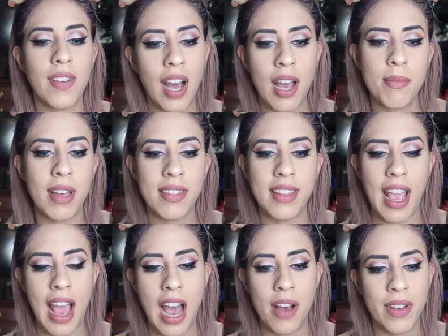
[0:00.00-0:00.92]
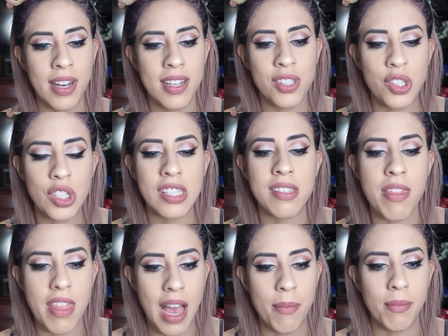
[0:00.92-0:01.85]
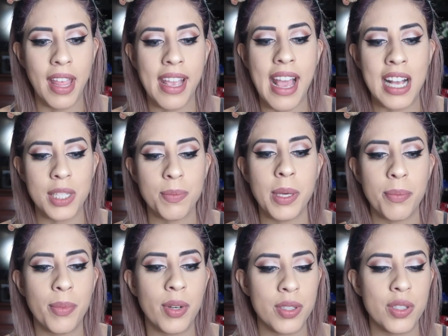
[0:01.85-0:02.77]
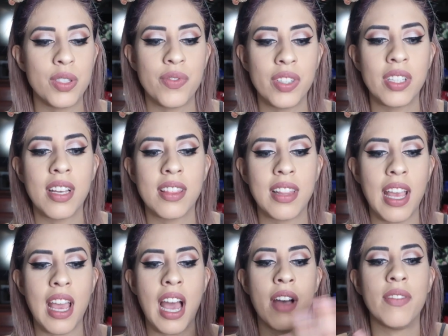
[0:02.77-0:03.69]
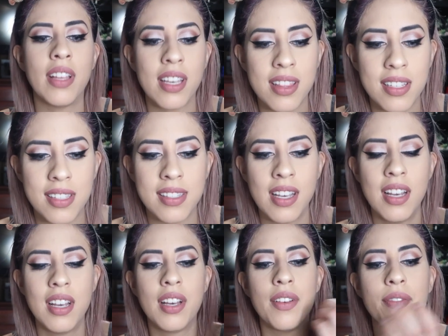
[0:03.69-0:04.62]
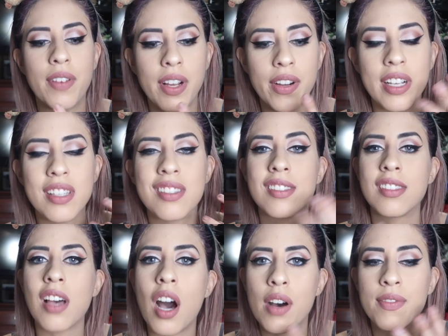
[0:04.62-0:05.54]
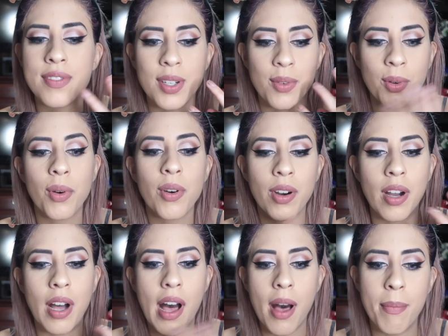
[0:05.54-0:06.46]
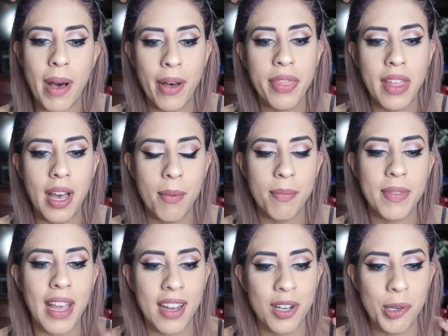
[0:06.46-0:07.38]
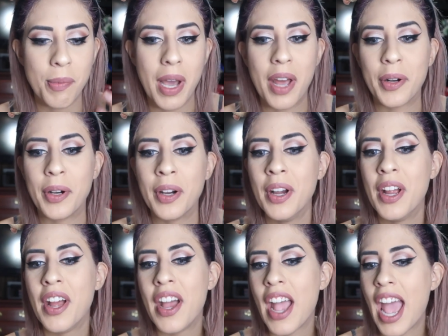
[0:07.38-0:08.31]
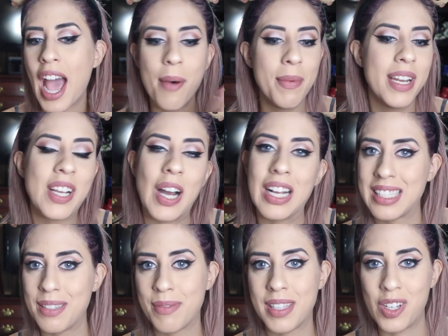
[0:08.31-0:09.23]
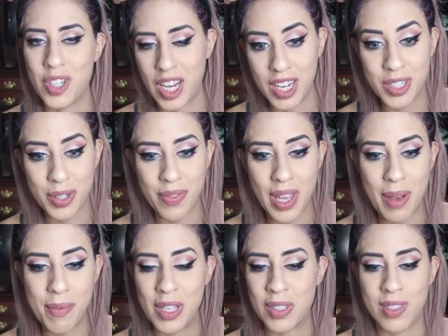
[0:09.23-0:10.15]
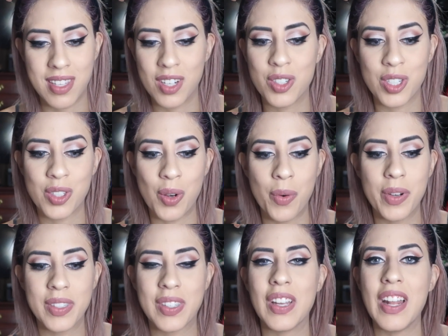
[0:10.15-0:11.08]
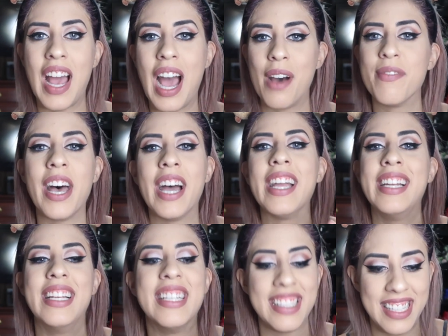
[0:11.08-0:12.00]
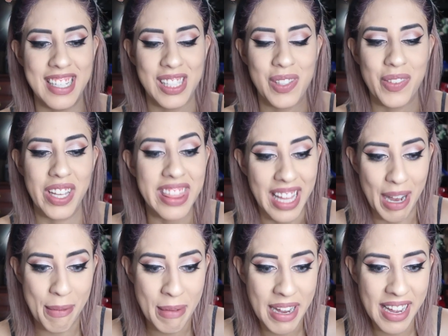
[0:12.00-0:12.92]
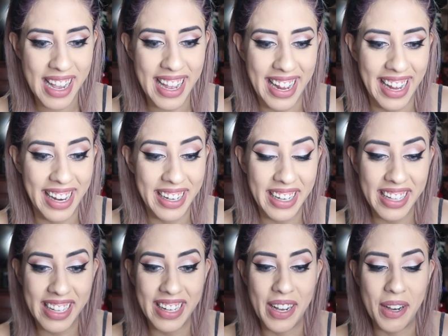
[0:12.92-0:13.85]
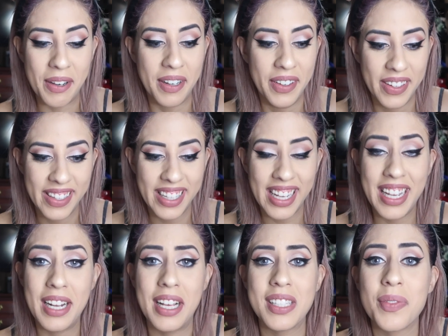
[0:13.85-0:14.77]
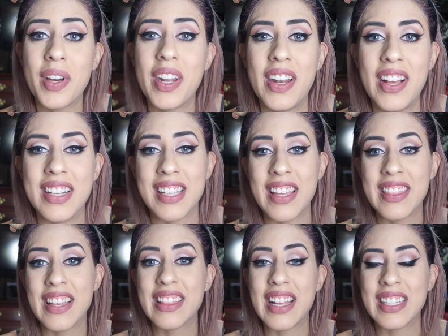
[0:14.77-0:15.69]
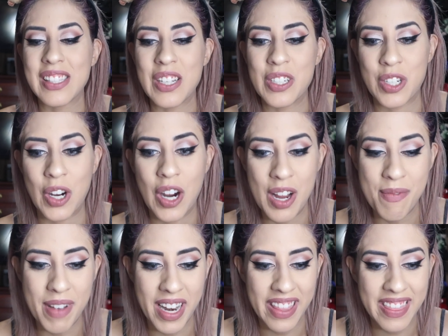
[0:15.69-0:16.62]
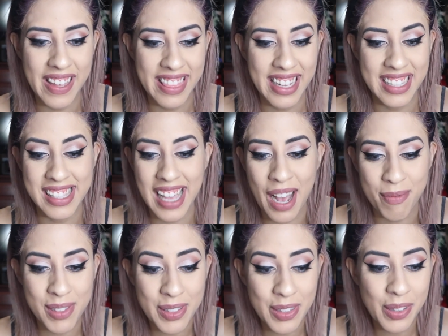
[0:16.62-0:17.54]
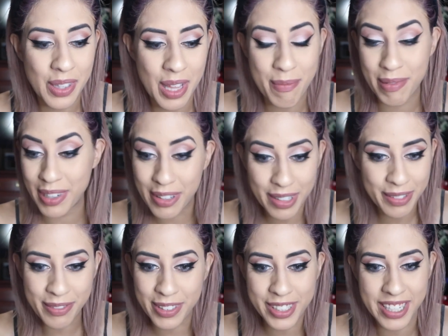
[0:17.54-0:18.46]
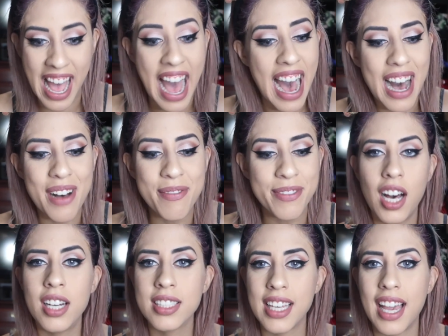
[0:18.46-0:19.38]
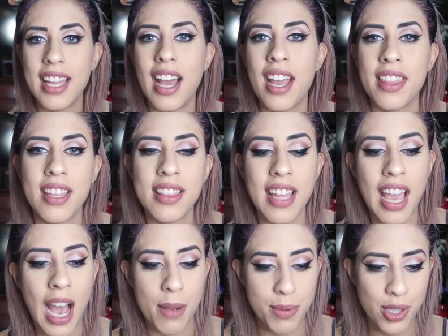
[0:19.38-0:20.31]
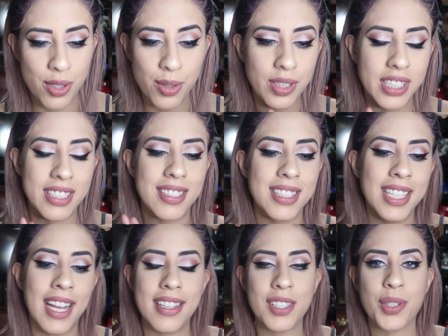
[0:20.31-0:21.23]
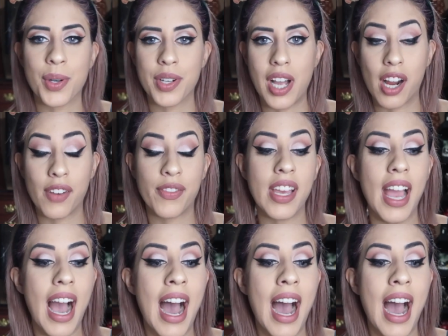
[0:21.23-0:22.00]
vibe that they have. And it's just them, like as people, I just feel like they have like this very soft aura about them that no matter how many concepts they change of them, it's they're just always gonna have that innocence with them. And you know, it is what it is. I think that's their charm, and I think that's absolutely beautiful to have. Again, I think they absolutely slayed this choreography.